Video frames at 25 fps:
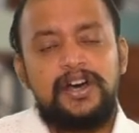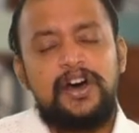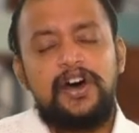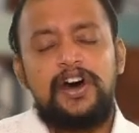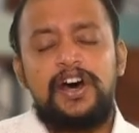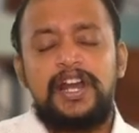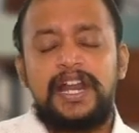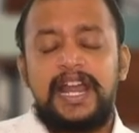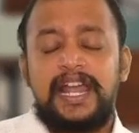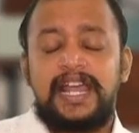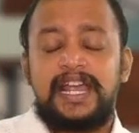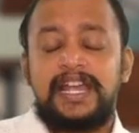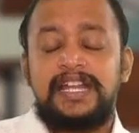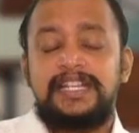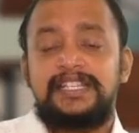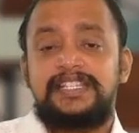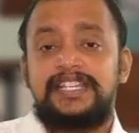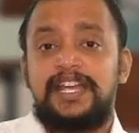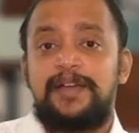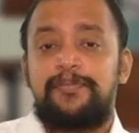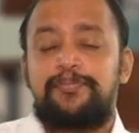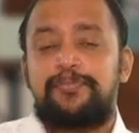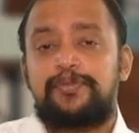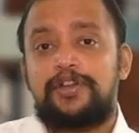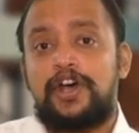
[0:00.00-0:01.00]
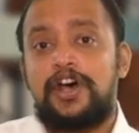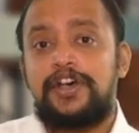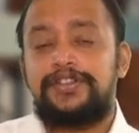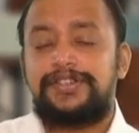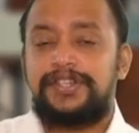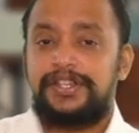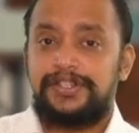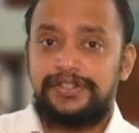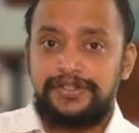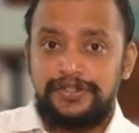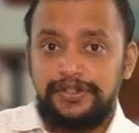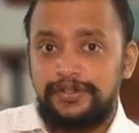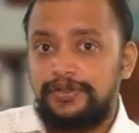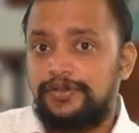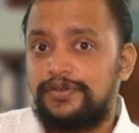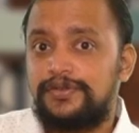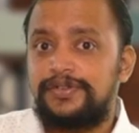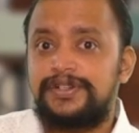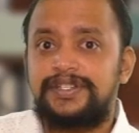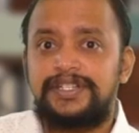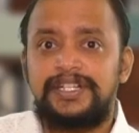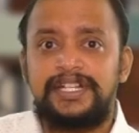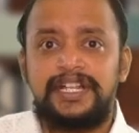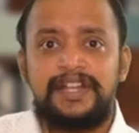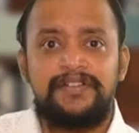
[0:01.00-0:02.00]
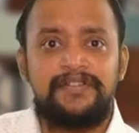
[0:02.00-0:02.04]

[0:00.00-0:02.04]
or I can say processed goods in